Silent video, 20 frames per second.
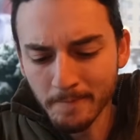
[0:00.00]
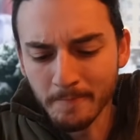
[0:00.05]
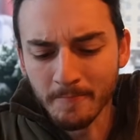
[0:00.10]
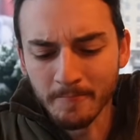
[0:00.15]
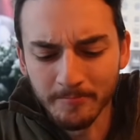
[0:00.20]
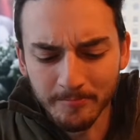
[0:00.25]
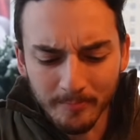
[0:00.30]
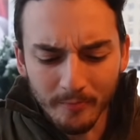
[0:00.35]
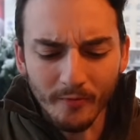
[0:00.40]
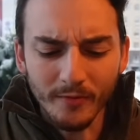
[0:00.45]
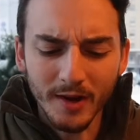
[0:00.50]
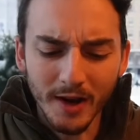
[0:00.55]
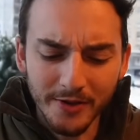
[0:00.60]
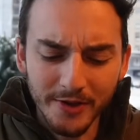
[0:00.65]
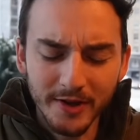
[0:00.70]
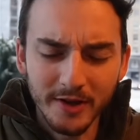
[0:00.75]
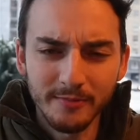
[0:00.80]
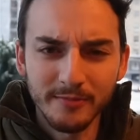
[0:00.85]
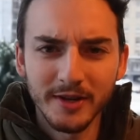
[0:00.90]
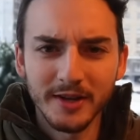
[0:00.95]
I
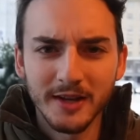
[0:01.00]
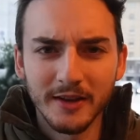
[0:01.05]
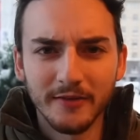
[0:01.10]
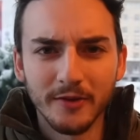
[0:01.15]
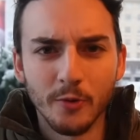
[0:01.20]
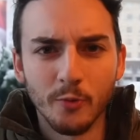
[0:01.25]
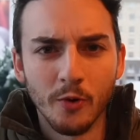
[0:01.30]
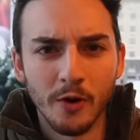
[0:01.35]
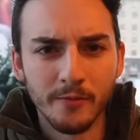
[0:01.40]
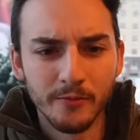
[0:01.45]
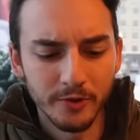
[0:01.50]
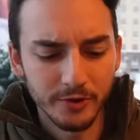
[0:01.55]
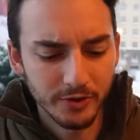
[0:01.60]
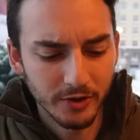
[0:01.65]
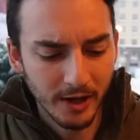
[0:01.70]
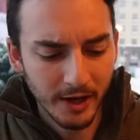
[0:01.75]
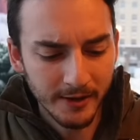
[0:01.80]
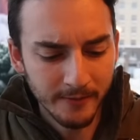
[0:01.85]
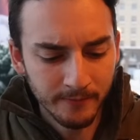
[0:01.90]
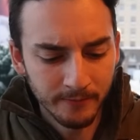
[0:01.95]
think I'm gonna give it one more
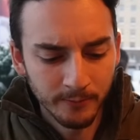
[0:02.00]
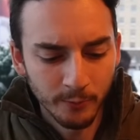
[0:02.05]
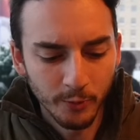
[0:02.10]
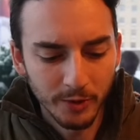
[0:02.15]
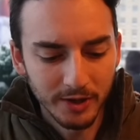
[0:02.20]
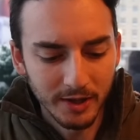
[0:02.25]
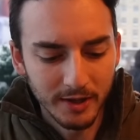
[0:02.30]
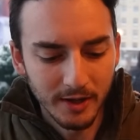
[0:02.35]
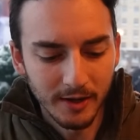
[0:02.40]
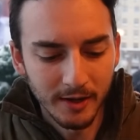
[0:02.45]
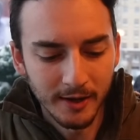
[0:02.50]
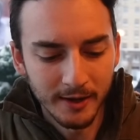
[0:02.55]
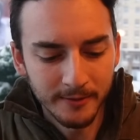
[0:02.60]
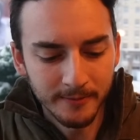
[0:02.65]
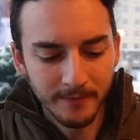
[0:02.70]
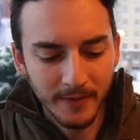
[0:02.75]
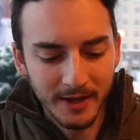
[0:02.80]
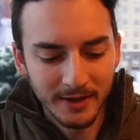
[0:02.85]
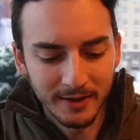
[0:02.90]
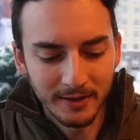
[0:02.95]
try with the
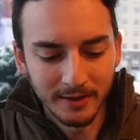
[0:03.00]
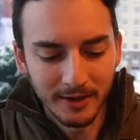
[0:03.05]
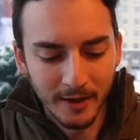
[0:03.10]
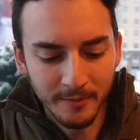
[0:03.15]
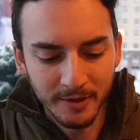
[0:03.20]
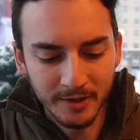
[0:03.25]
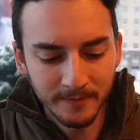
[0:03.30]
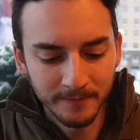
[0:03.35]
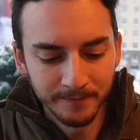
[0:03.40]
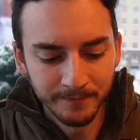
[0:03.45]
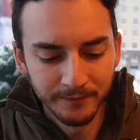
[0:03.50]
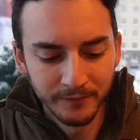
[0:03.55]
cod and the lemon,